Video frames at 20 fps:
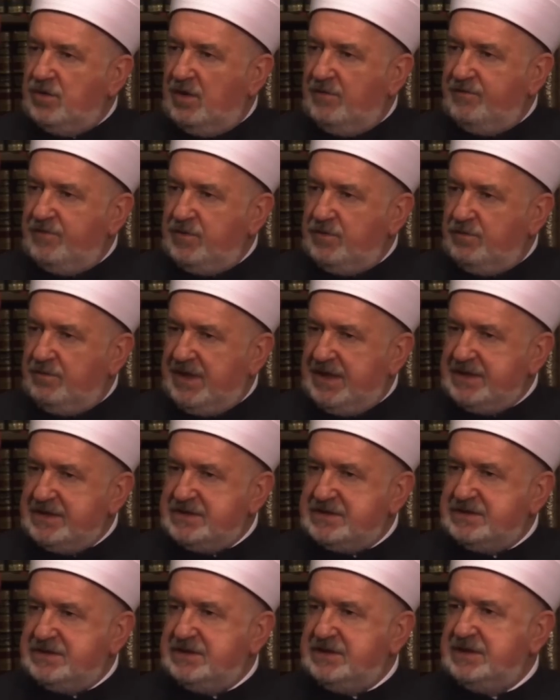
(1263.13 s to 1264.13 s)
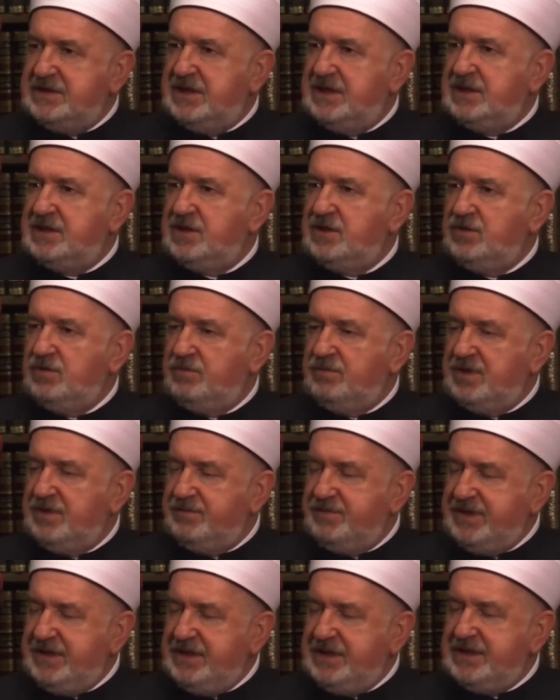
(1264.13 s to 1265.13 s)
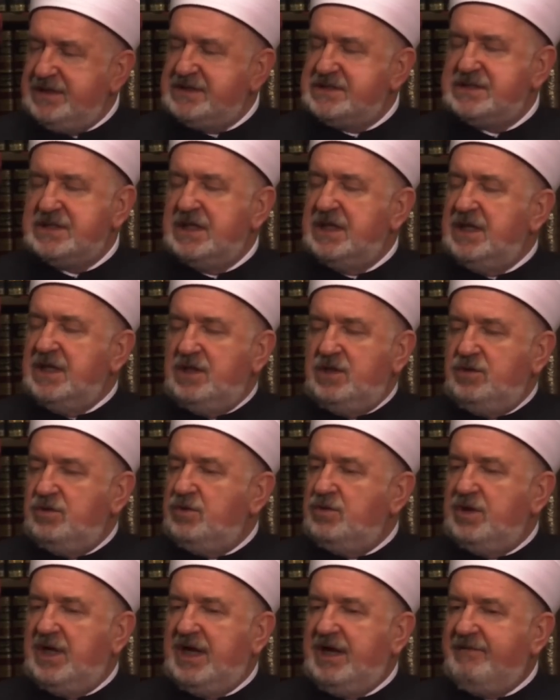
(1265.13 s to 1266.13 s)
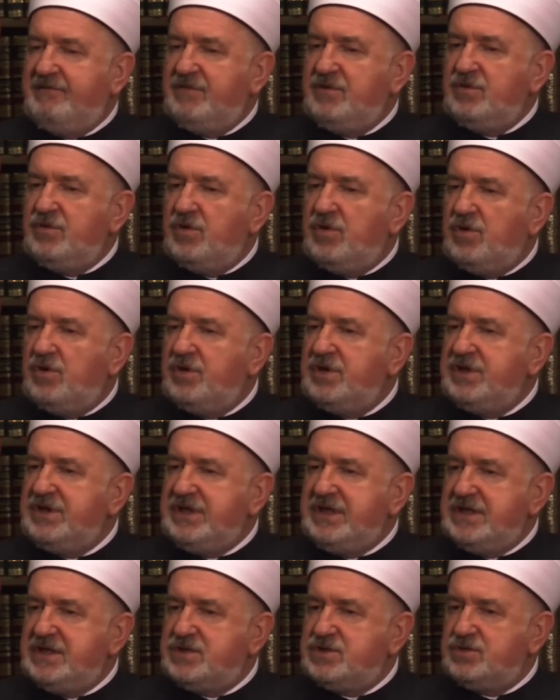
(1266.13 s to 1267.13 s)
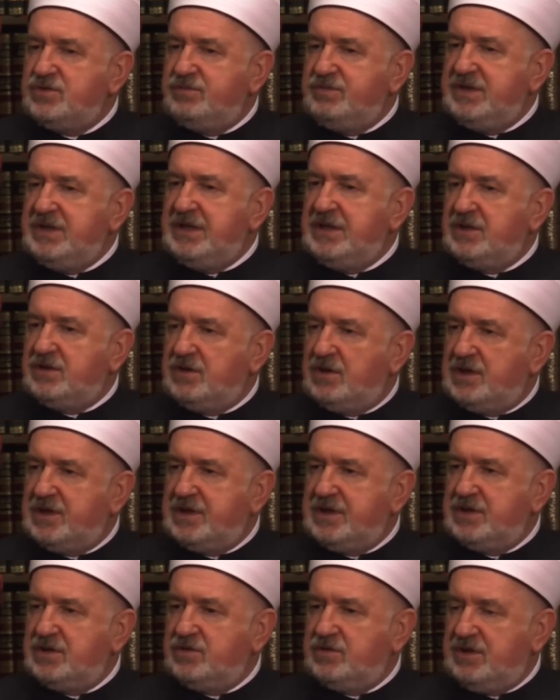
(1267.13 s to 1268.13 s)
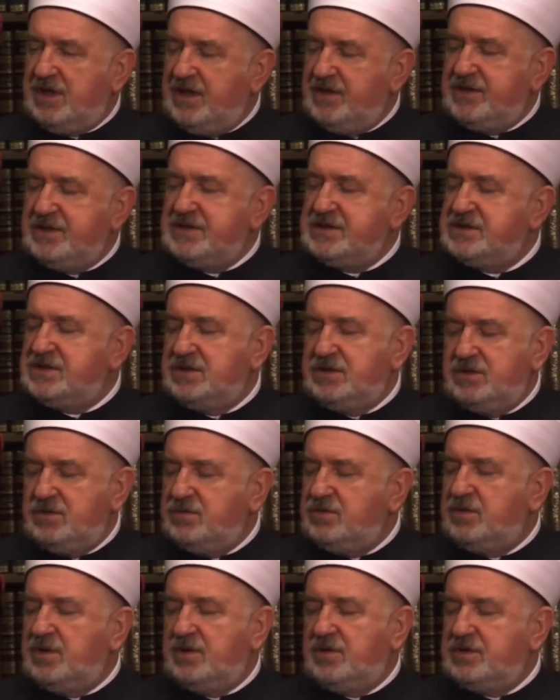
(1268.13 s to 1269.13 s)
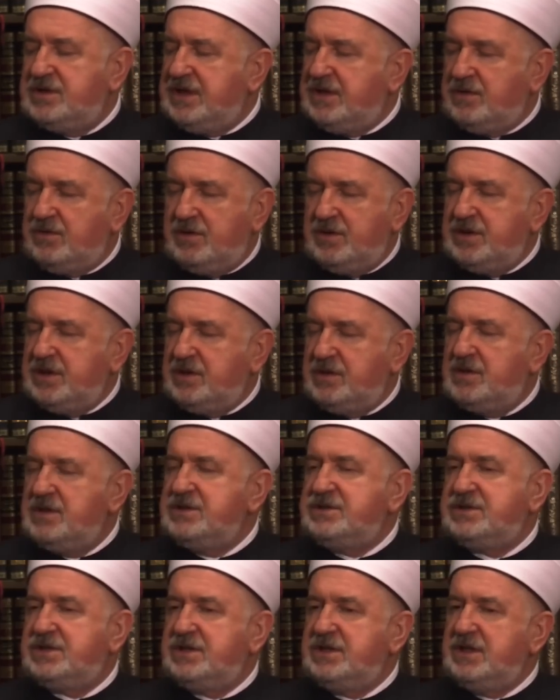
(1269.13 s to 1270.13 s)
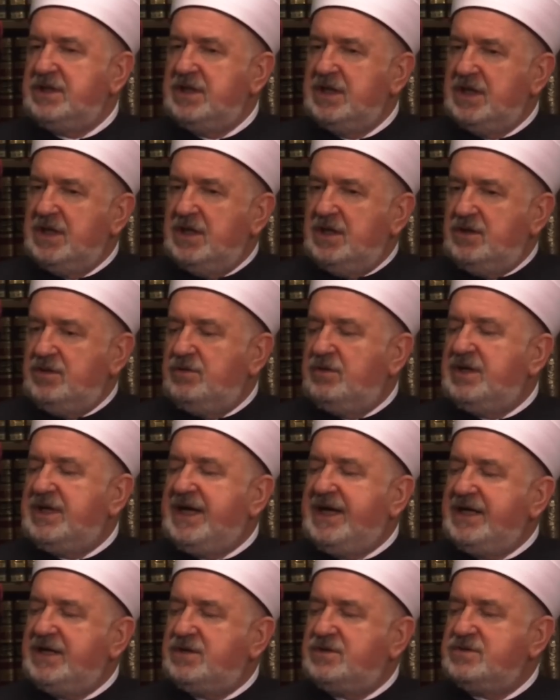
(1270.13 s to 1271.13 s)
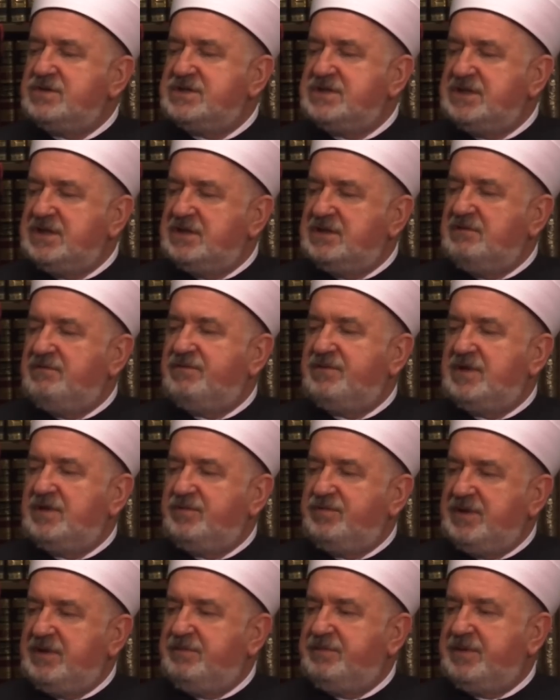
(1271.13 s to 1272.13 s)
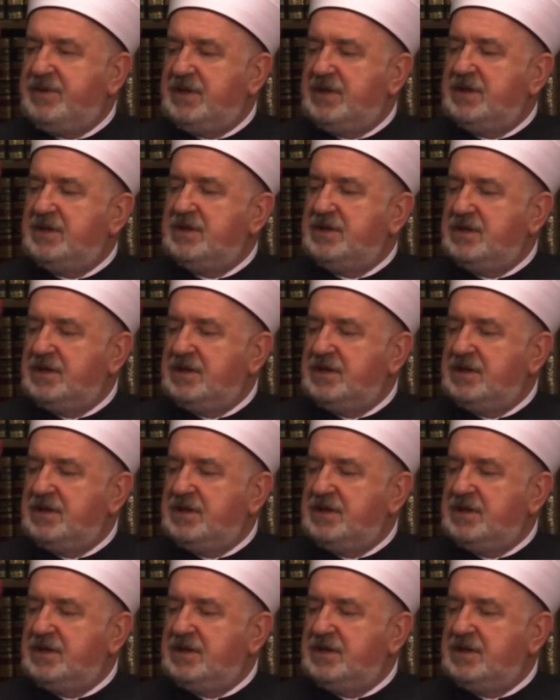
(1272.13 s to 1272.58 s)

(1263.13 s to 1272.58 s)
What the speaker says: of humanity and the human beings, you have no need to be intolerant to others. You, on the contrary, you like to see different people